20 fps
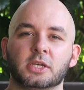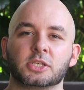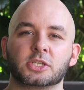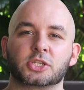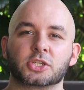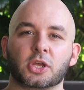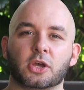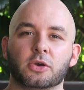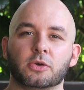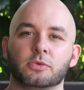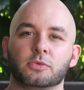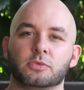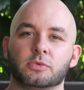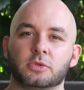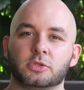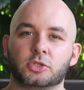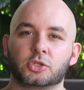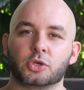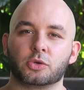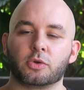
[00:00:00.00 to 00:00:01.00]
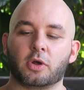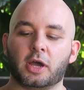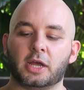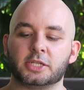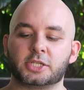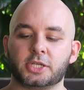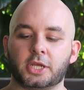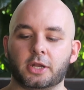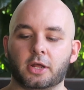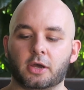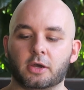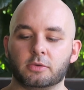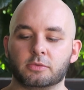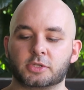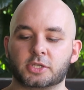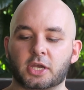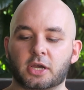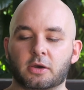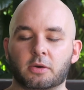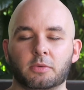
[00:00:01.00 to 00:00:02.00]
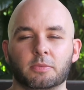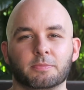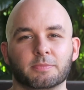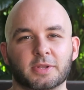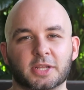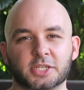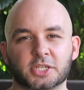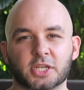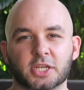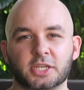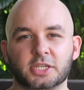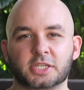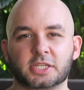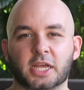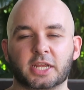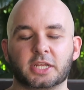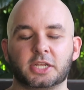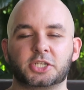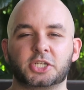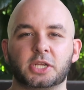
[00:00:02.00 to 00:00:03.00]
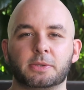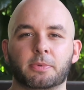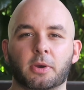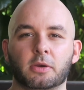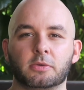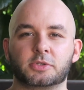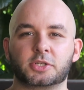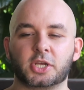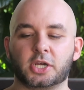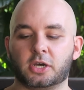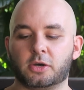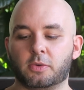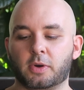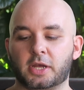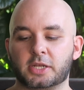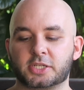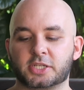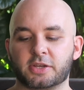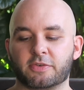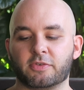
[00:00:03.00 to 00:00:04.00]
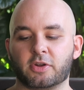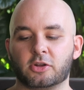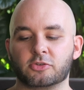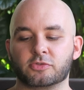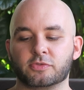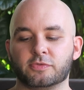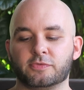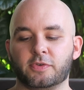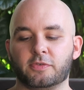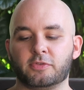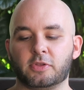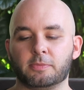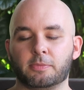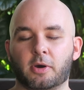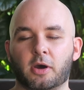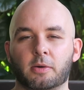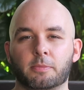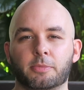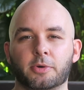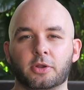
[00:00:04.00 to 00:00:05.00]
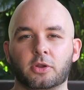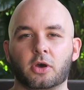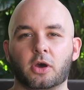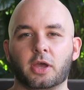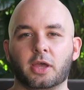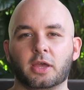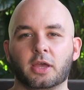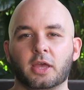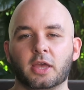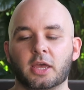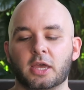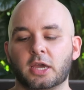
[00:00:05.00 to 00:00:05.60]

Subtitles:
So 2 nights in a hotel. Let's say you stay in a cheap hotel at 750 baht per night.